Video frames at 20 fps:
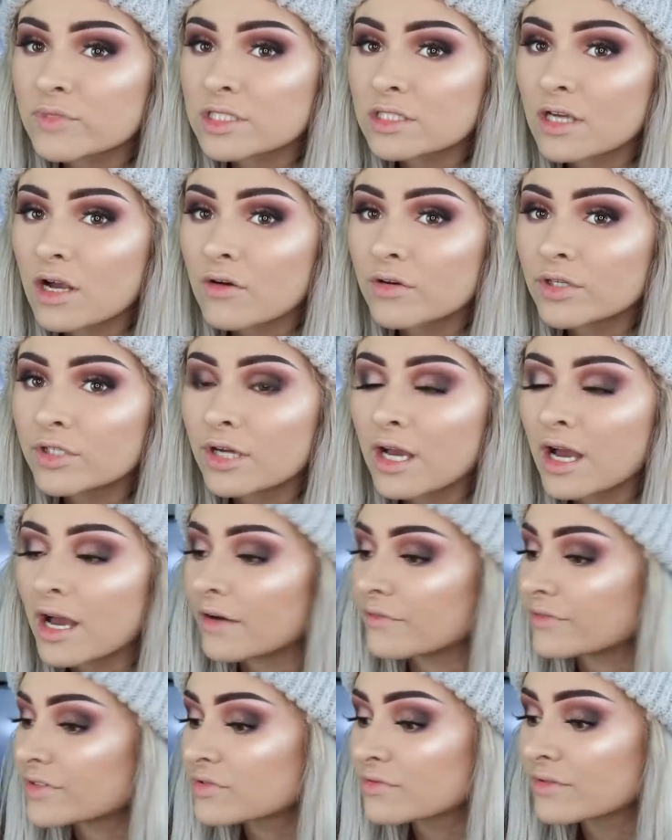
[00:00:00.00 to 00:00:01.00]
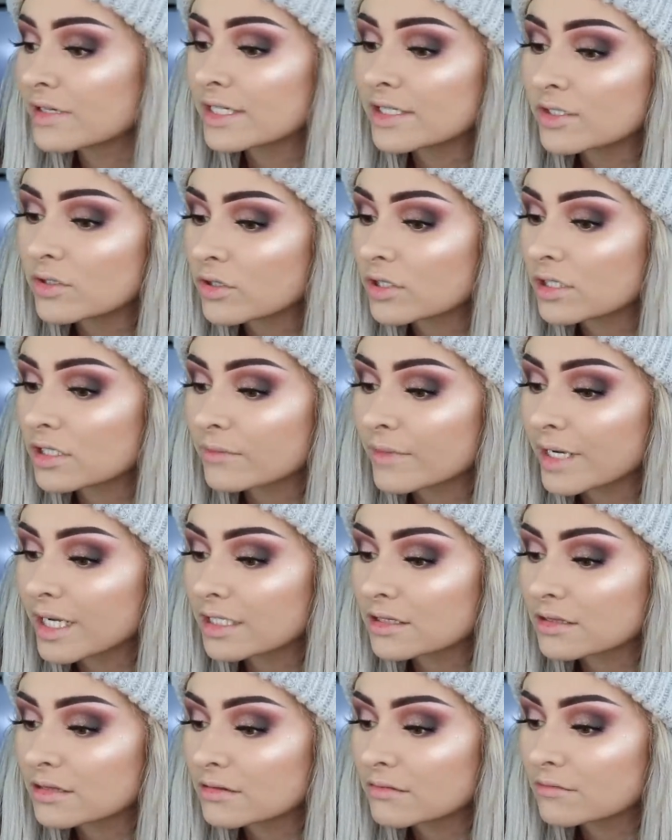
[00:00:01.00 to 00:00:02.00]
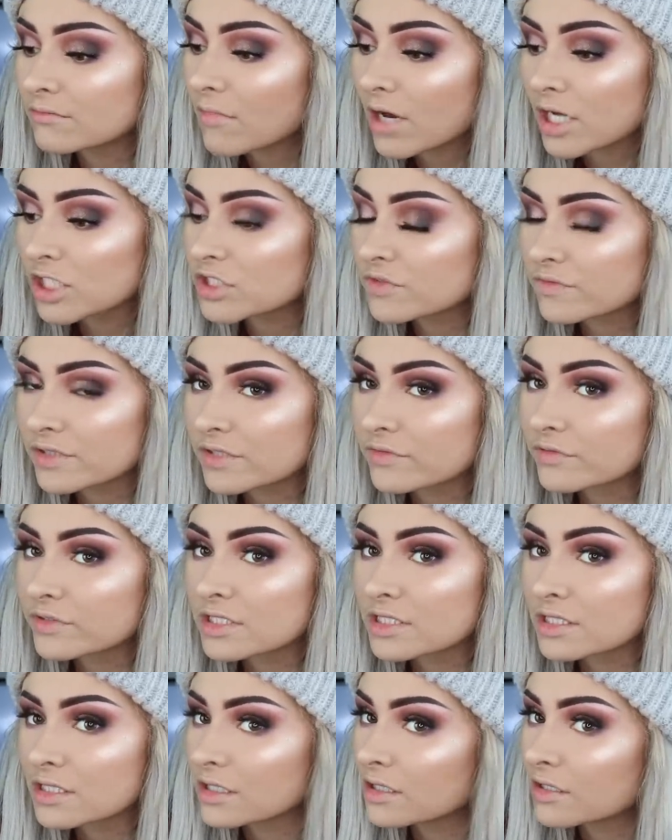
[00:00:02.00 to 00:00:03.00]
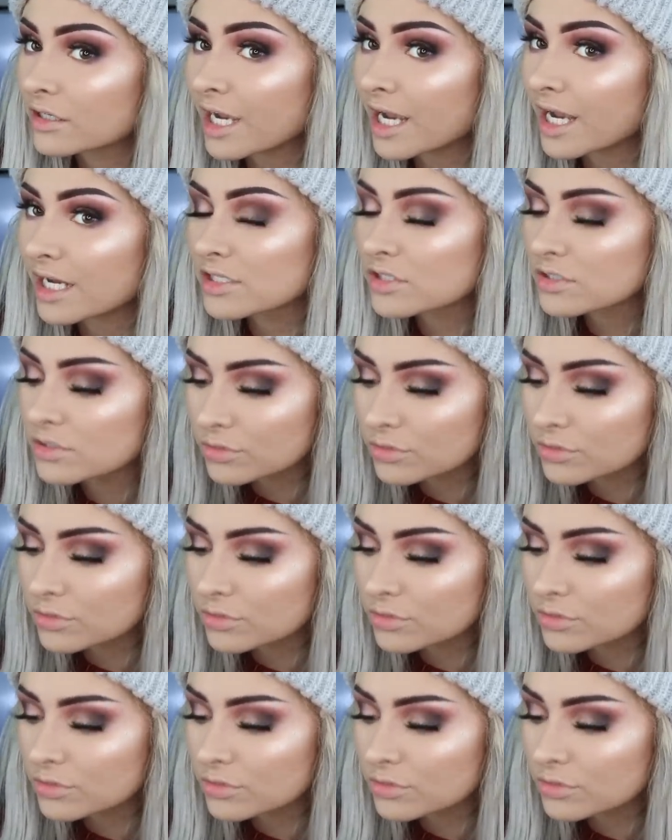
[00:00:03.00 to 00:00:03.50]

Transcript: mascara you have. It's really not gonna make much of a difference to the look at